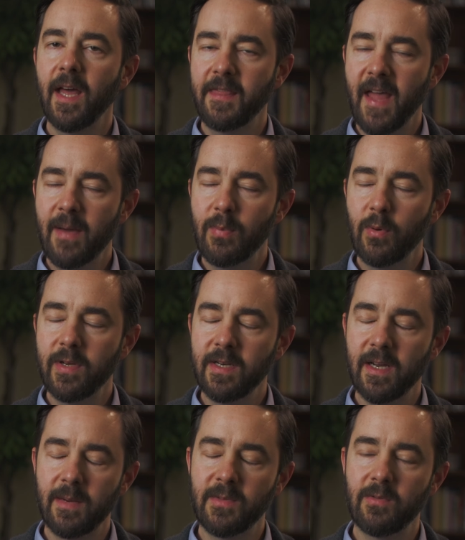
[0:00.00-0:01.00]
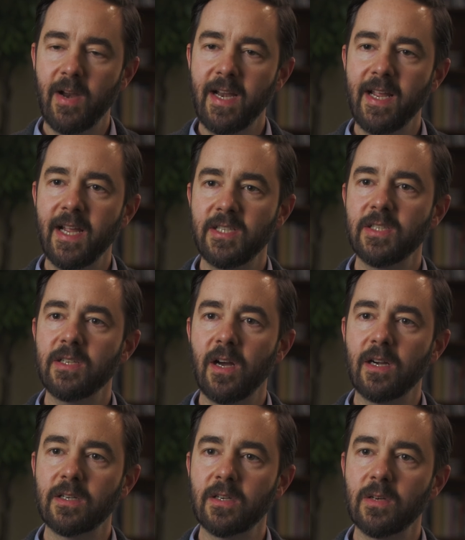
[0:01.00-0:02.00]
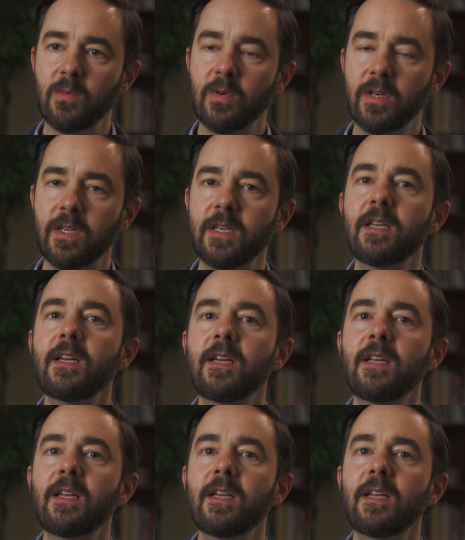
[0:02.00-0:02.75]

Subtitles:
At that point in time, the radiation doctor would